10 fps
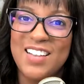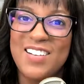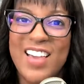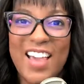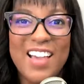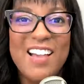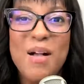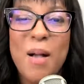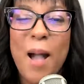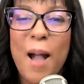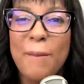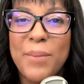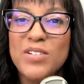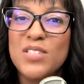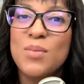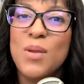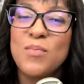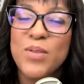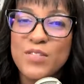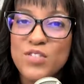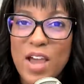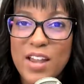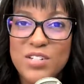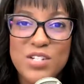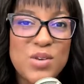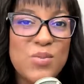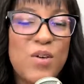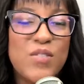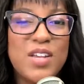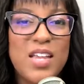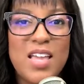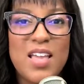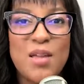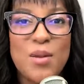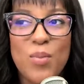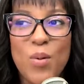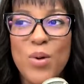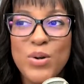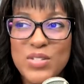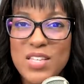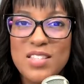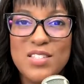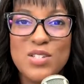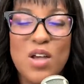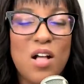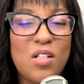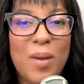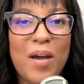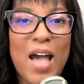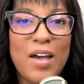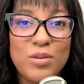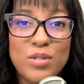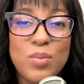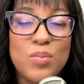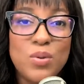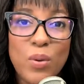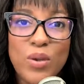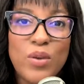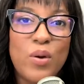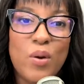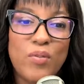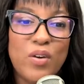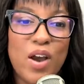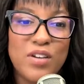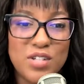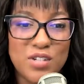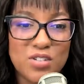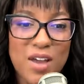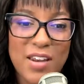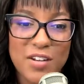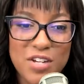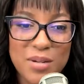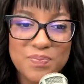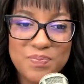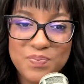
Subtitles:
Okay, there's going to be a bit of strategy woven in, but mostly this is all about how you deploy your overarching strategy.